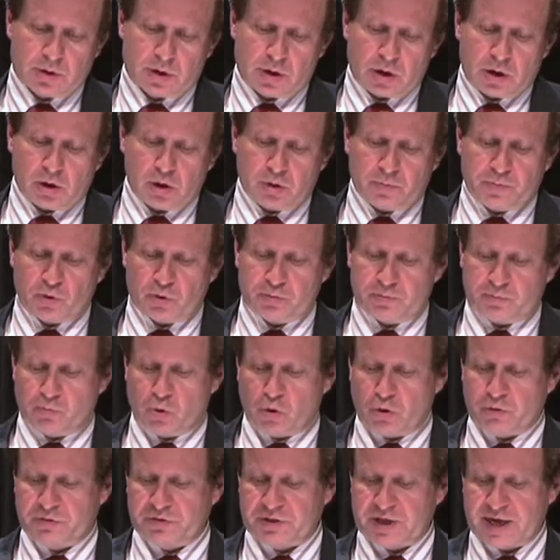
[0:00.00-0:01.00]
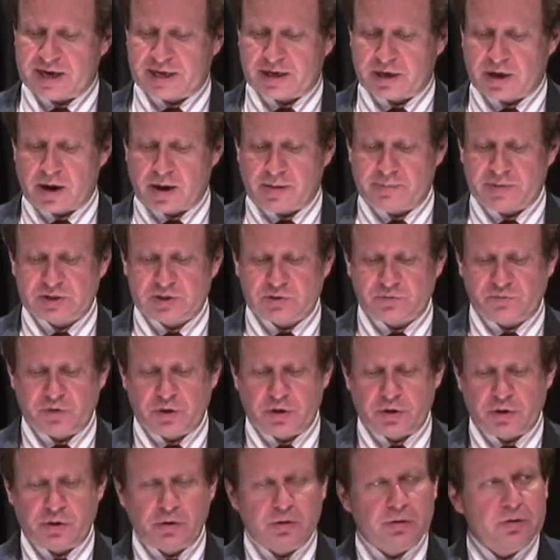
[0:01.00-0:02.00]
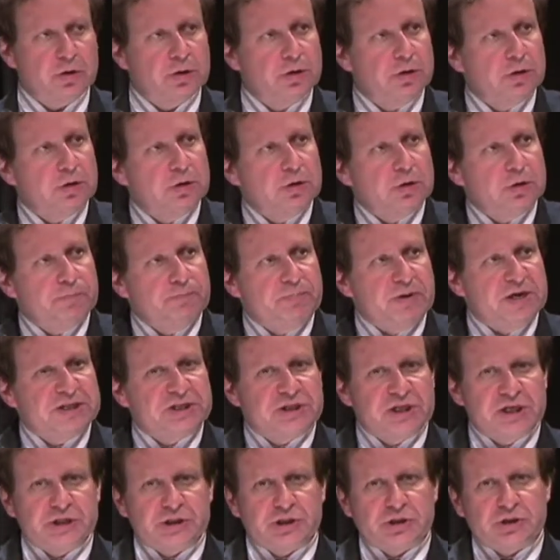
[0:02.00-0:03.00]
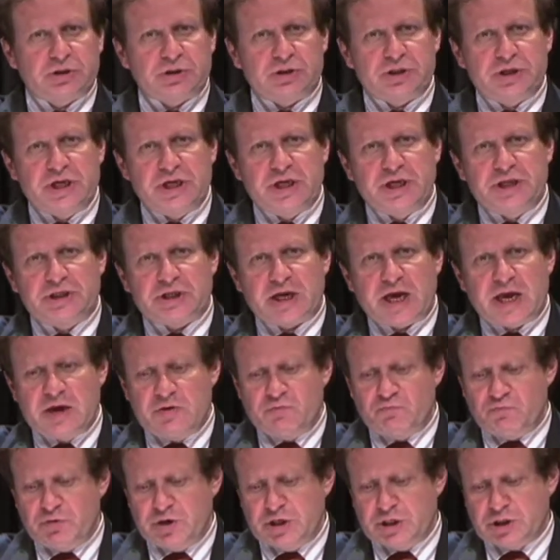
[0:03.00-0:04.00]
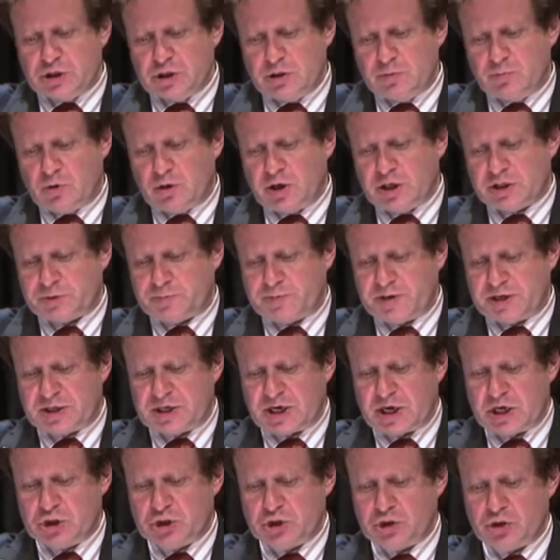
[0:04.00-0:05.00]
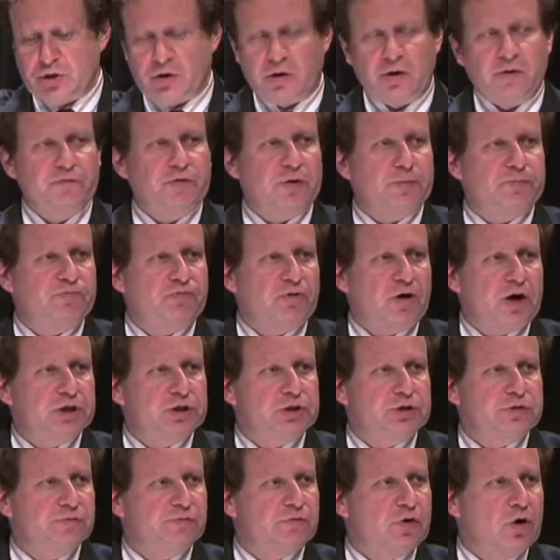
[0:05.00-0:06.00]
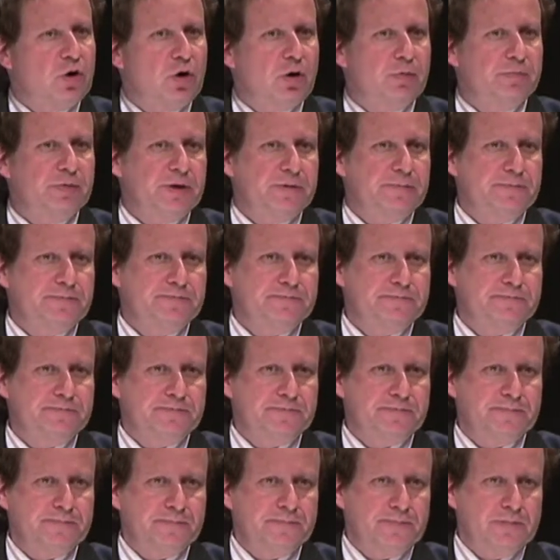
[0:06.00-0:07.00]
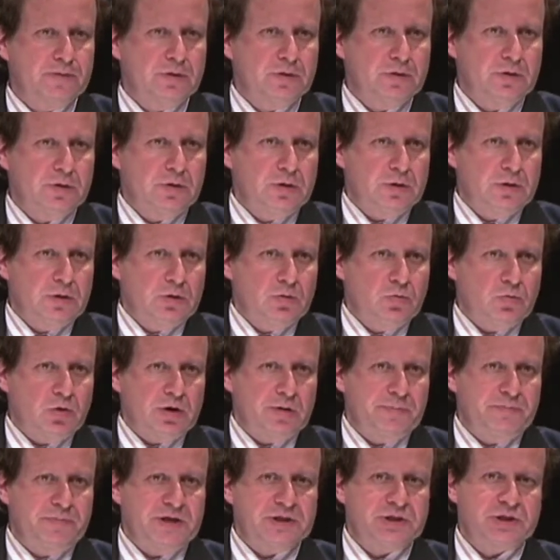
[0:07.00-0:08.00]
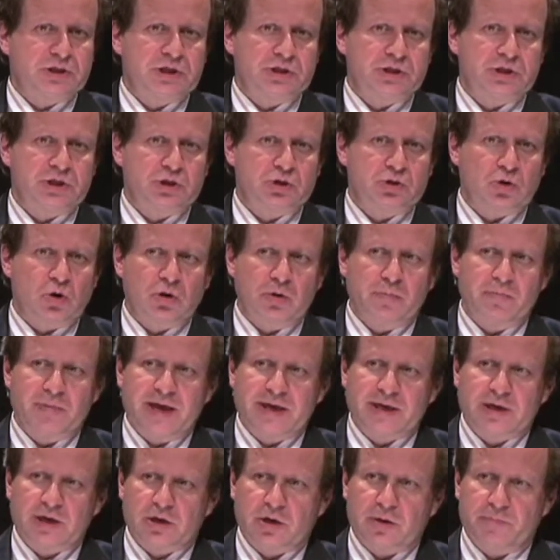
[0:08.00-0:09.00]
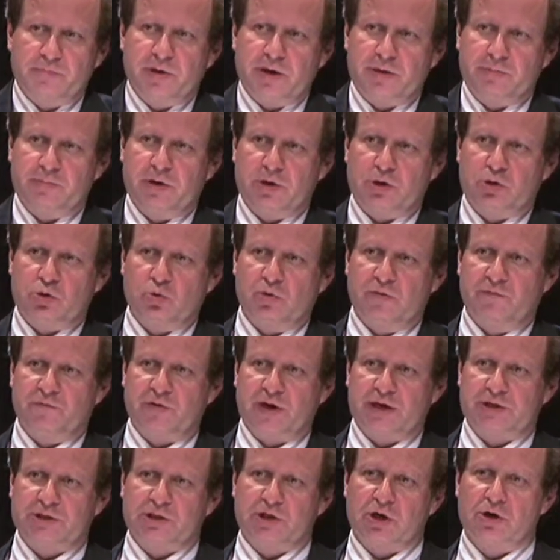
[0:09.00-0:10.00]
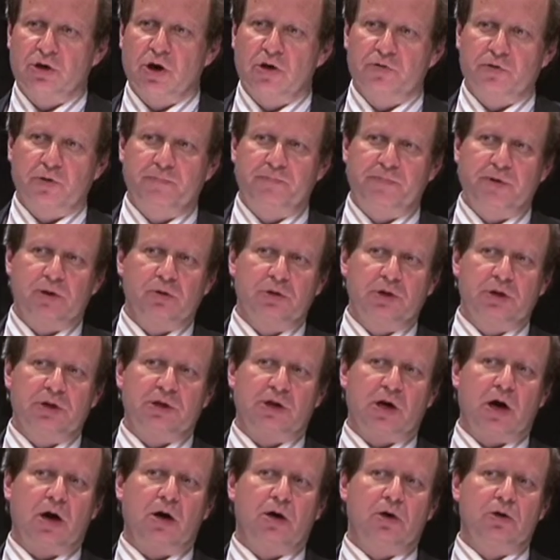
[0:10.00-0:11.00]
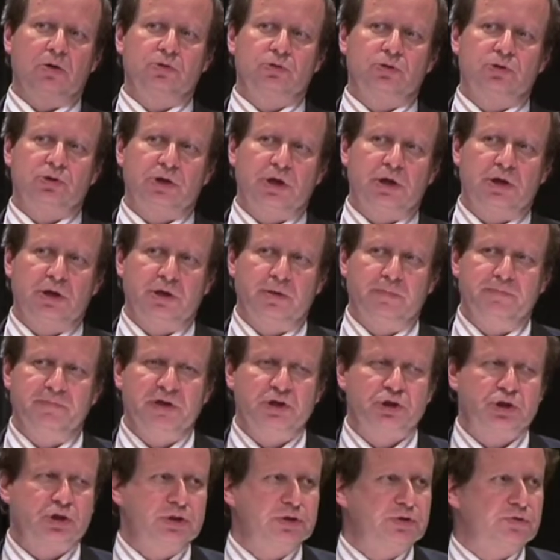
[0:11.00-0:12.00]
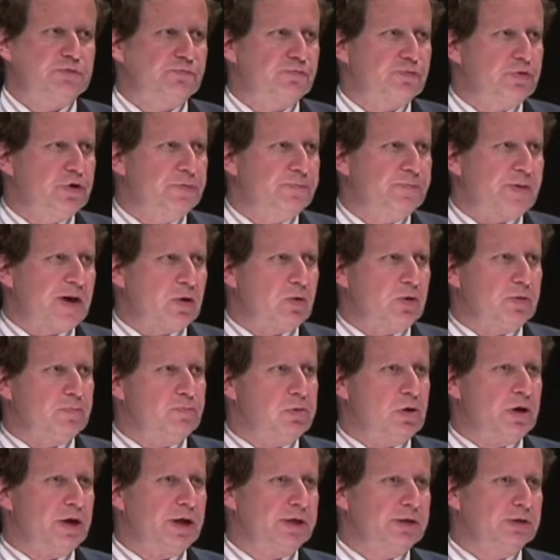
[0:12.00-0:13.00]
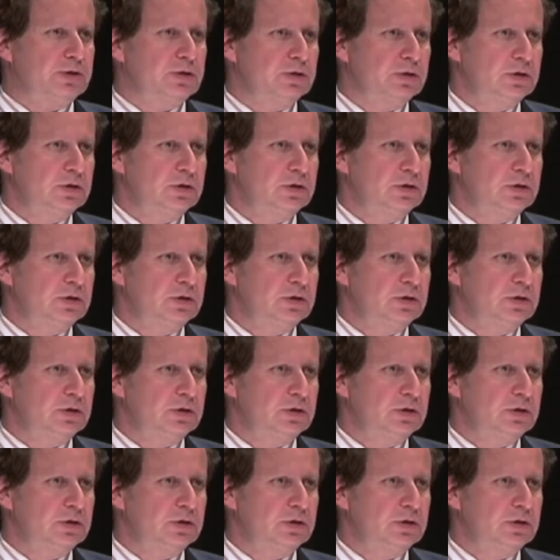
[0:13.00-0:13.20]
A little bit more in the economic sphere, business needs a reasonable expectation of the price of carbon. When a business is going to make a commitment to invest another $1 billion in an emissions-free power plant,